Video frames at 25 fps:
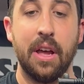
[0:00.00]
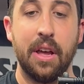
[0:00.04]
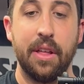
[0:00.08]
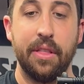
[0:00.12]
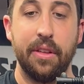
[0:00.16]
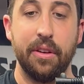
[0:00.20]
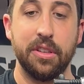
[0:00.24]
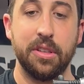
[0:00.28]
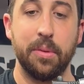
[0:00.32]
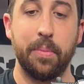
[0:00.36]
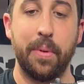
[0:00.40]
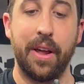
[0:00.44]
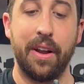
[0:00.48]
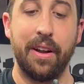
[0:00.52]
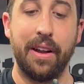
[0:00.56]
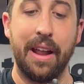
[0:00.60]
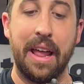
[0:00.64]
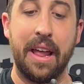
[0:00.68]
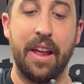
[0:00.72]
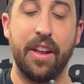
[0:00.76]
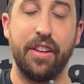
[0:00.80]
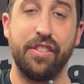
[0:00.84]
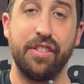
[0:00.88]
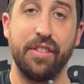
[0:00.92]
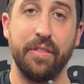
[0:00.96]
there's about 1
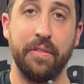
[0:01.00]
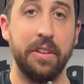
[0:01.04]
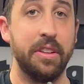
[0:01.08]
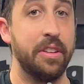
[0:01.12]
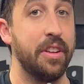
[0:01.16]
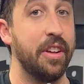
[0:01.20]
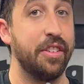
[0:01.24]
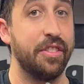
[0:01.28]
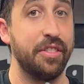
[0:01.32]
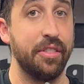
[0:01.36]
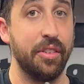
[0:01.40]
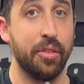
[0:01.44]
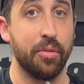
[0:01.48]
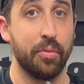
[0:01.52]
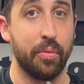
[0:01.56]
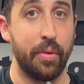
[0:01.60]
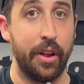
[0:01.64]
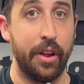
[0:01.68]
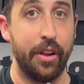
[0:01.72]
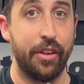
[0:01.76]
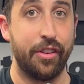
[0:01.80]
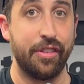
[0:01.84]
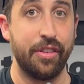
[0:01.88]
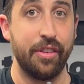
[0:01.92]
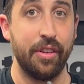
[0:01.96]
inch of additional
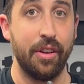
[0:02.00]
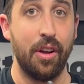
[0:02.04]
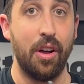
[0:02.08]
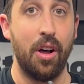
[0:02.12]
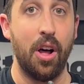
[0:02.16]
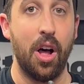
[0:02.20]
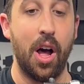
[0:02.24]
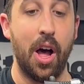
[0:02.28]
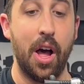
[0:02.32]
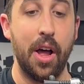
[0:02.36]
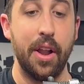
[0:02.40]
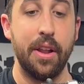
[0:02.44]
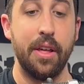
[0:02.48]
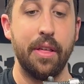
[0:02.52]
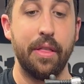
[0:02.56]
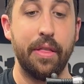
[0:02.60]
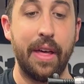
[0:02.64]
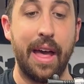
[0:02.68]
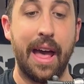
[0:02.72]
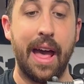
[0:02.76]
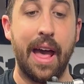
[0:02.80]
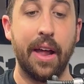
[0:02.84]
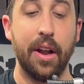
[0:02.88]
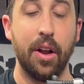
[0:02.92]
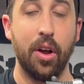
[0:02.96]
reach on
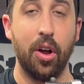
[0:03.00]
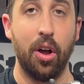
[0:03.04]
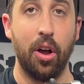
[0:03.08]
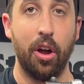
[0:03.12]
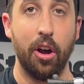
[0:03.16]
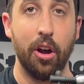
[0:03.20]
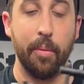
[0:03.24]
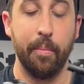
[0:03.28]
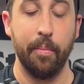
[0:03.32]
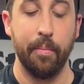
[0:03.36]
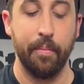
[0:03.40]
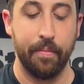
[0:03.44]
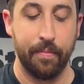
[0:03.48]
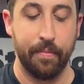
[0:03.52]
that arm.